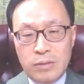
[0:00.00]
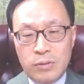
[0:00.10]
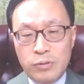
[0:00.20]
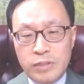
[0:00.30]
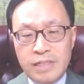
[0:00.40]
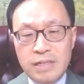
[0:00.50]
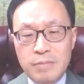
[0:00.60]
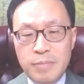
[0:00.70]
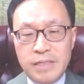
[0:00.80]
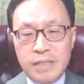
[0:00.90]
who still
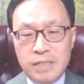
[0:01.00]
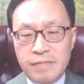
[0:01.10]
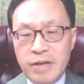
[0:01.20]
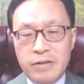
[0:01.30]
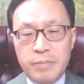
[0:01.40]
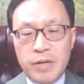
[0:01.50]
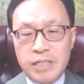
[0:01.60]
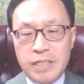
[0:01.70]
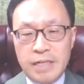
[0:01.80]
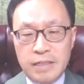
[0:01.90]
misses very
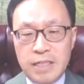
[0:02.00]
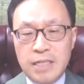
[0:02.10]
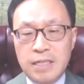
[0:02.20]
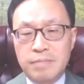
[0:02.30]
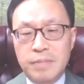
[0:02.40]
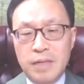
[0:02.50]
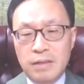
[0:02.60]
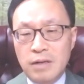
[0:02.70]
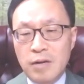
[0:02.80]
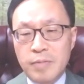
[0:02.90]
much and keep
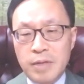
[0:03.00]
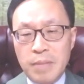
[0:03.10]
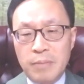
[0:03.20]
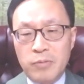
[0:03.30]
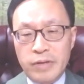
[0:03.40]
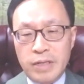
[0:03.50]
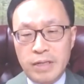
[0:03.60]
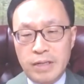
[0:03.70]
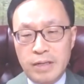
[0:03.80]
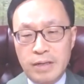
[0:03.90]
the loving memory
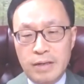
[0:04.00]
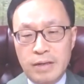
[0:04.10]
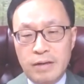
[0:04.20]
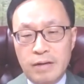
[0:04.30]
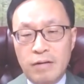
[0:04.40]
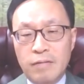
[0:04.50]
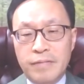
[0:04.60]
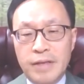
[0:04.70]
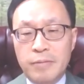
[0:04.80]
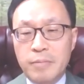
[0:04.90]
of
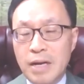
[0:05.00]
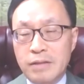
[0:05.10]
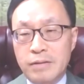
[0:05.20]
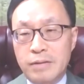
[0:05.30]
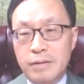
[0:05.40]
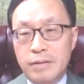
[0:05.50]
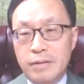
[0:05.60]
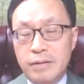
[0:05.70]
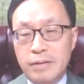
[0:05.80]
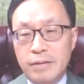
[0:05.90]
their mother,
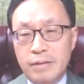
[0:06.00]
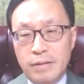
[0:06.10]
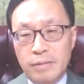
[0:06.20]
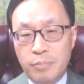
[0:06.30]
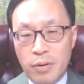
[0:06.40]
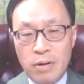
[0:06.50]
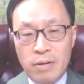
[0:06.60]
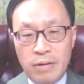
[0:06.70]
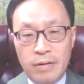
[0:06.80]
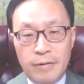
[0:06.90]

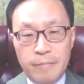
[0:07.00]
Paul.